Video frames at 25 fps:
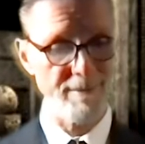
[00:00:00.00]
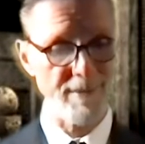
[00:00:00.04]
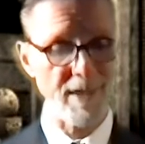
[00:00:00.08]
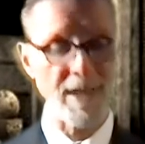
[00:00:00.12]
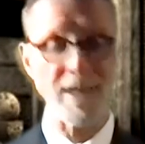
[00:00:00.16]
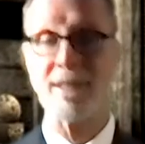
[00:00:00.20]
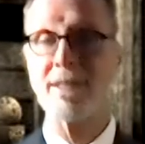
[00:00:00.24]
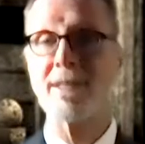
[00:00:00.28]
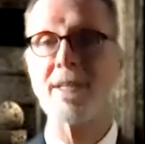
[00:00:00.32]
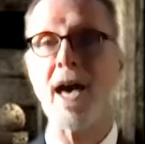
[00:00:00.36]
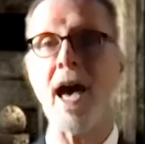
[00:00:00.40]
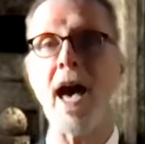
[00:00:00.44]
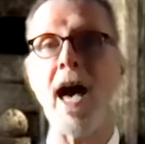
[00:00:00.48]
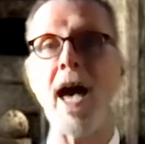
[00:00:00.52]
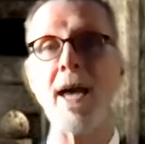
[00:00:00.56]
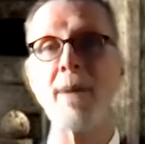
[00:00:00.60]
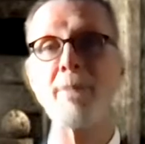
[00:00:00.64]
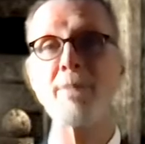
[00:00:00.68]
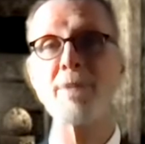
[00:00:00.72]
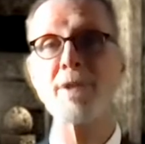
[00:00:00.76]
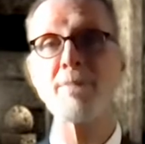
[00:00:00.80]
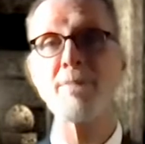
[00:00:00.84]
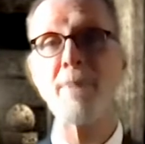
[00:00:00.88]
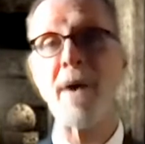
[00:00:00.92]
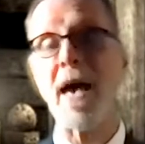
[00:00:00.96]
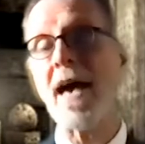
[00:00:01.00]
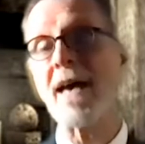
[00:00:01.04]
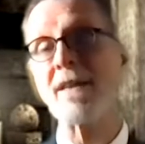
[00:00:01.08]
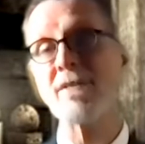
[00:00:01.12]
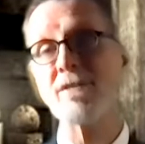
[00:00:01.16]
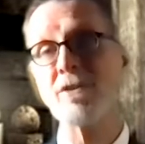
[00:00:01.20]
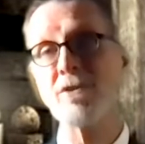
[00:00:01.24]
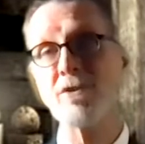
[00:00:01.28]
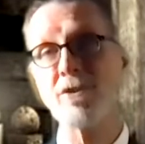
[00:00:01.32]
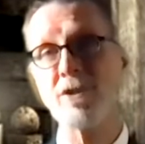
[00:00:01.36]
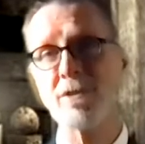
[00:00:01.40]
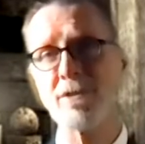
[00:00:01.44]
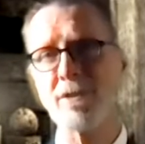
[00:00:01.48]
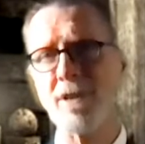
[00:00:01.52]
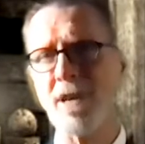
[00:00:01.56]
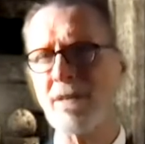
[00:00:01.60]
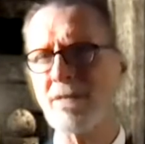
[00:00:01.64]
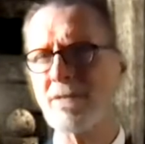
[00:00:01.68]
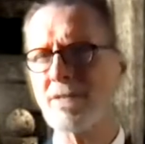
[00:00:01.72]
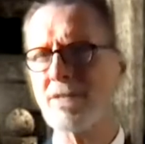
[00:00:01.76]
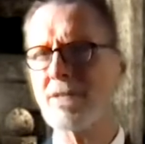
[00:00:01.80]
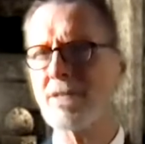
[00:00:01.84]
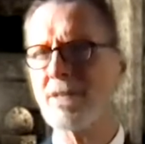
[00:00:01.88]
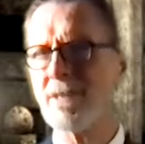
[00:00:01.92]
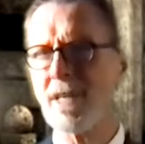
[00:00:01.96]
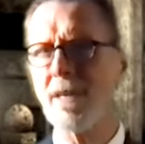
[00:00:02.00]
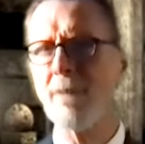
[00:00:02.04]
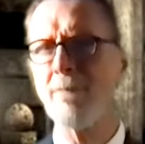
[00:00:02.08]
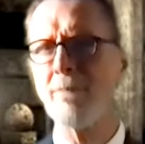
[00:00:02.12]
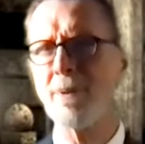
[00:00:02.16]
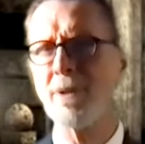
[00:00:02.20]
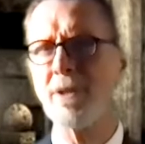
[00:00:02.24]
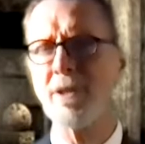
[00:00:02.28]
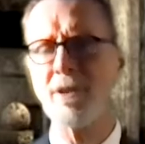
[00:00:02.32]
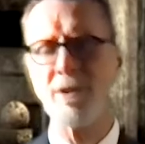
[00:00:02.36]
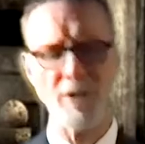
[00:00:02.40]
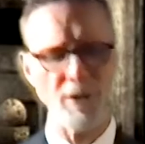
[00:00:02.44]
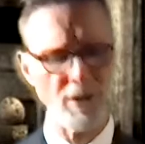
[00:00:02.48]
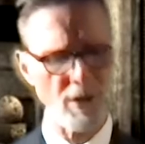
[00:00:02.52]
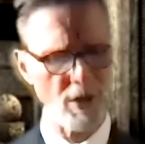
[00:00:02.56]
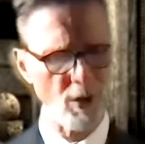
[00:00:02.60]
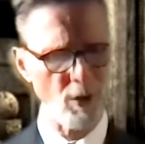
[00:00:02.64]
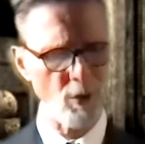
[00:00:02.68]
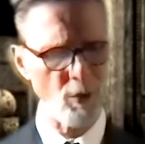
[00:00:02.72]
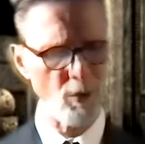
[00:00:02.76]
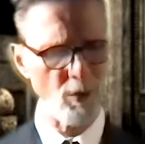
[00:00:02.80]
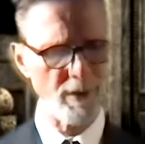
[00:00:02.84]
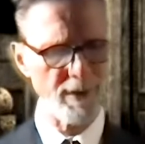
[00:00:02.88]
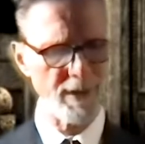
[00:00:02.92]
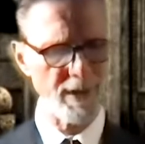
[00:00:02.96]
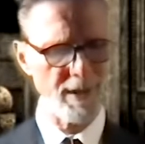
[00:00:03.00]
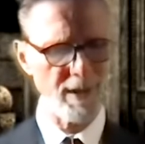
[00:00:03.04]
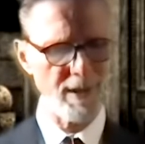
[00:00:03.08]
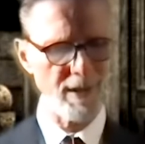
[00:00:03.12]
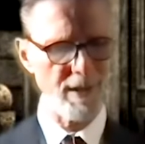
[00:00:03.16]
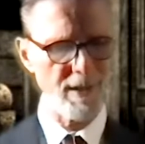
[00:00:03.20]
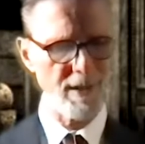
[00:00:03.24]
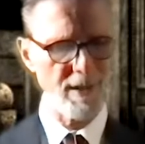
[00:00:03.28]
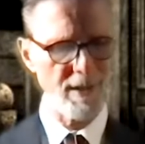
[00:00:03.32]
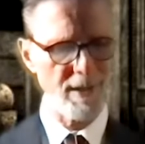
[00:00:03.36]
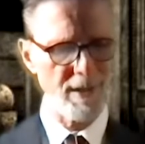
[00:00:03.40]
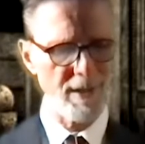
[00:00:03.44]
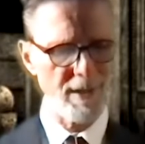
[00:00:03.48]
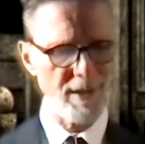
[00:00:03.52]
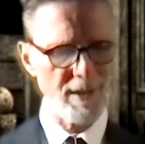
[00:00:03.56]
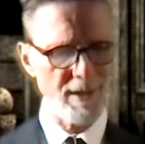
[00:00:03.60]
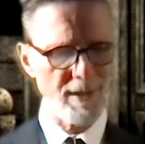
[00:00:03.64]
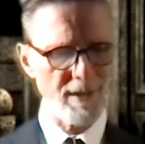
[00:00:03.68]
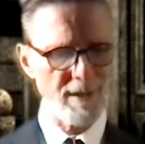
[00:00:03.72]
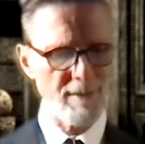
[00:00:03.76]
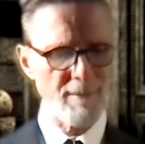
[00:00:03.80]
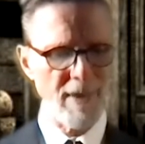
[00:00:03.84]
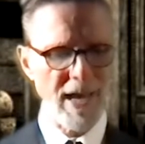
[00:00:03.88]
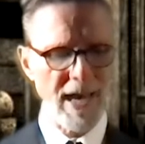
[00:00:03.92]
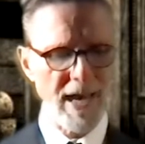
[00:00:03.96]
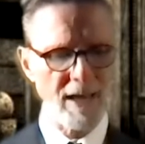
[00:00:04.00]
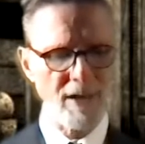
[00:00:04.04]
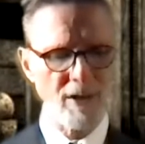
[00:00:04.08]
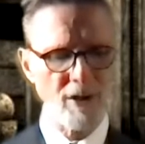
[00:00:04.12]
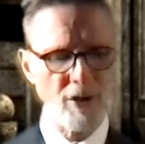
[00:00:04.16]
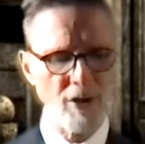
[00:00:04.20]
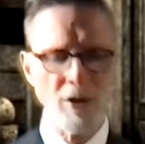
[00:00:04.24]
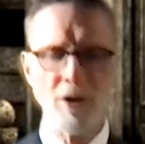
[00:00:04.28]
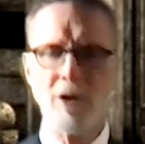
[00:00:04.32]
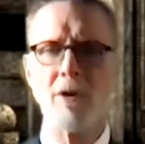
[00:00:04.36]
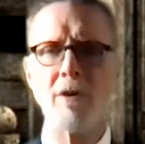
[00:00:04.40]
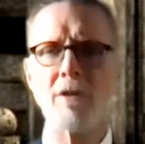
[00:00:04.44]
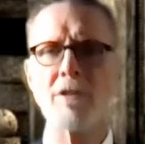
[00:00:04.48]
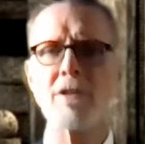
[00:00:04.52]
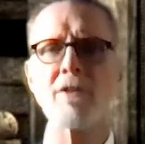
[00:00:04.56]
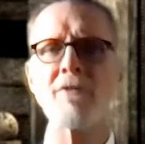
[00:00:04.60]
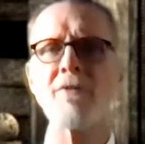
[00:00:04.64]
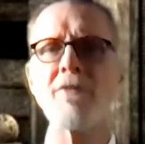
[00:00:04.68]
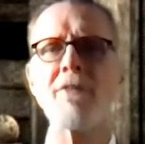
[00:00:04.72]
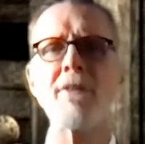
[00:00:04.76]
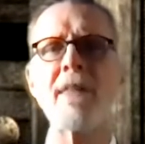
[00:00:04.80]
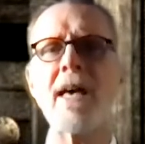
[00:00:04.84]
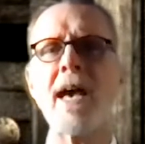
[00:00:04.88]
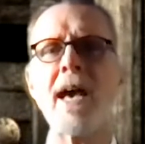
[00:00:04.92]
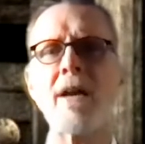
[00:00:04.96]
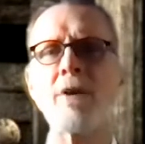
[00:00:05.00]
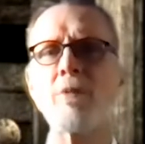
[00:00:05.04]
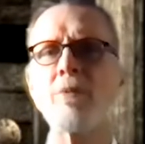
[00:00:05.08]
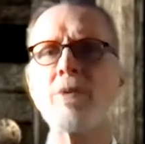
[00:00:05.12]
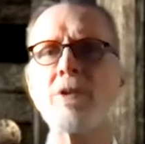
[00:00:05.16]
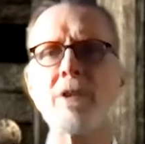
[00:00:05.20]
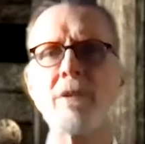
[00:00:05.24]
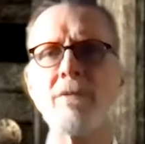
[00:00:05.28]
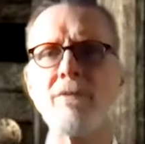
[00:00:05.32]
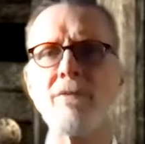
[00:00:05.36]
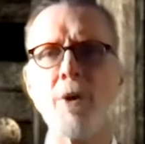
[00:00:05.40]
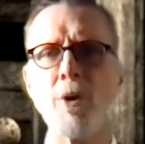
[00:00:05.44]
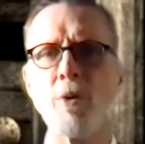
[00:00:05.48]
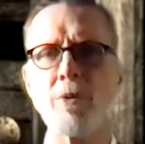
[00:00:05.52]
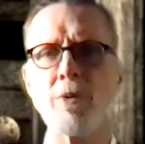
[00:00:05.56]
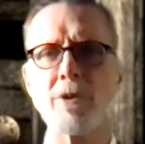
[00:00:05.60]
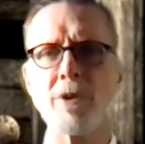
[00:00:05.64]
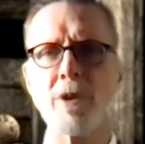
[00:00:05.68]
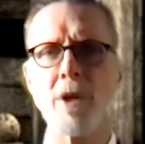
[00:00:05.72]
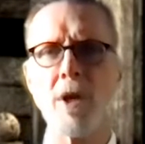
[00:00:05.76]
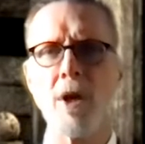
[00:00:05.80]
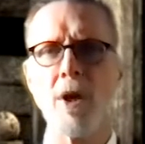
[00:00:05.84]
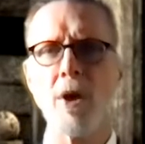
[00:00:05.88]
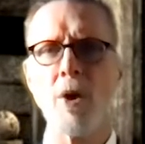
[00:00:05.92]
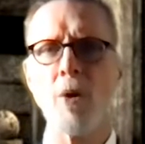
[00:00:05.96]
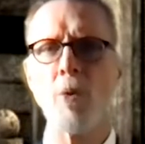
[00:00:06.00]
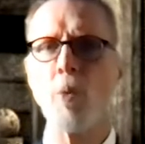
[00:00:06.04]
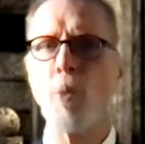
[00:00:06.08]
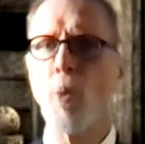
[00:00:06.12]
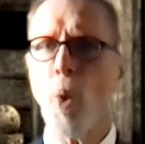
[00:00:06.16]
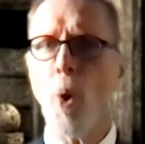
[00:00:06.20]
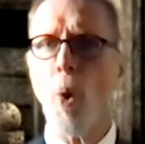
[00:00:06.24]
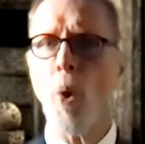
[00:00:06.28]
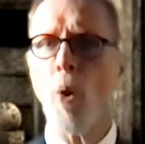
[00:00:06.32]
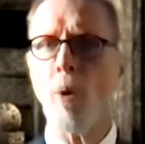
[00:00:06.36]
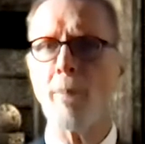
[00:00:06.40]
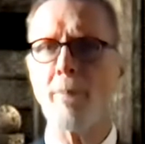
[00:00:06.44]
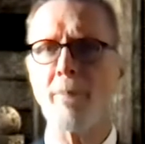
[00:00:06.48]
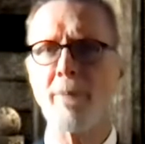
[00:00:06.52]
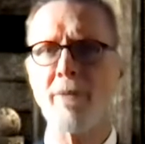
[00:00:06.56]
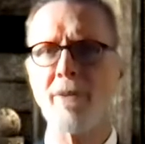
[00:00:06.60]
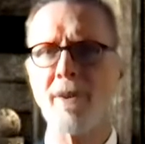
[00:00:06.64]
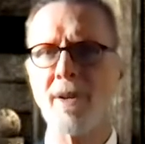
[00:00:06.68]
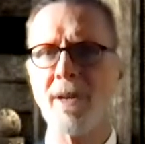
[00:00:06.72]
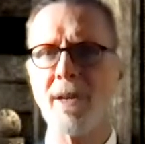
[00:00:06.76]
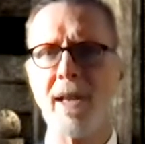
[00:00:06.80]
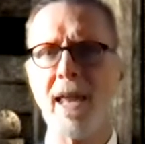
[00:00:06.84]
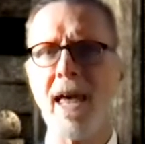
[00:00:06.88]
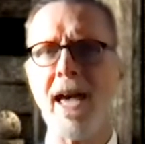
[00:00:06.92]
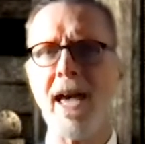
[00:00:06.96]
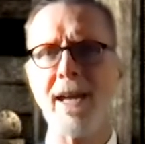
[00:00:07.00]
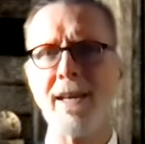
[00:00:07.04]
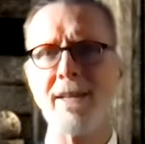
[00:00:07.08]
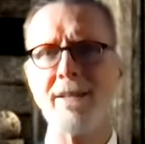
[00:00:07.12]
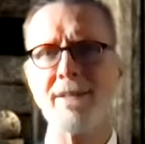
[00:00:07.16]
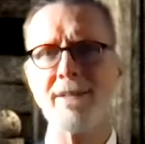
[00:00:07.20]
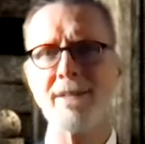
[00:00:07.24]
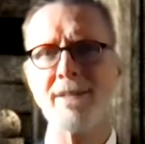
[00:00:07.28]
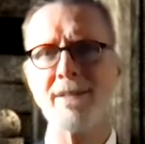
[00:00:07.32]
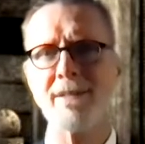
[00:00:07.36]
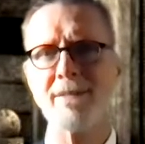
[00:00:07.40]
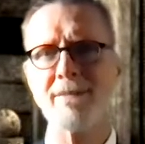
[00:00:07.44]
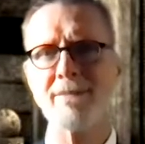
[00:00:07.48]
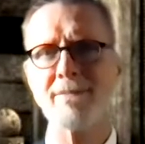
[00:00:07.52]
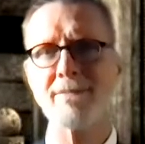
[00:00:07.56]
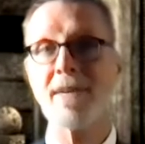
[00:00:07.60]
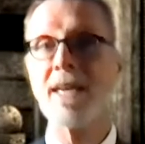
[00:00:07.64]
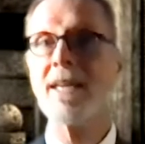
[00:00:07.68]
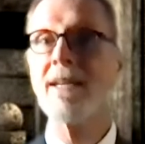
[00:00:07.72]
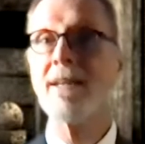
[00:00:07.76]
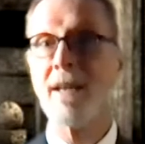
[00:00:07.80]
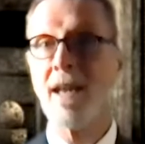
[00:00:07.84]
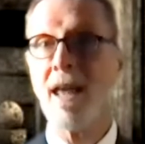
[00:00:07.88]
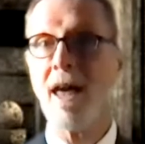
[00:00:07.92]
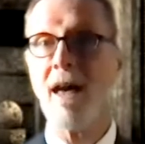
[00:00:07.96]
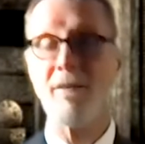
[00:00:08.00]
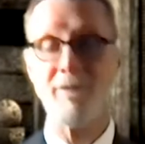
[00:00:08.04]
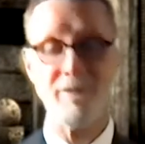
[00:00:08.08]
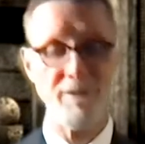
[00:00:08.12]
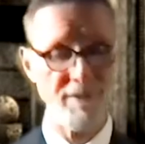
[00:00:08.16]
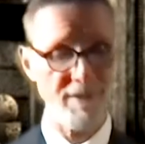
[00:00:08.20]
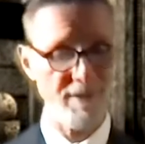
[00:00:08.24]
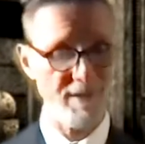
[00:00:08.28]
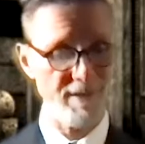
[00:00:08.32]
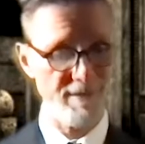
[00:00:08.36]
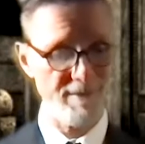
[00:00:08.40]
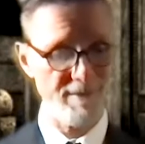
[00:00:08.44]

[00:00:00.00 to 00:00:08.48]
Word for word: and time's passages are steeped in cold, man yearns for that which invokes warmth and light and love.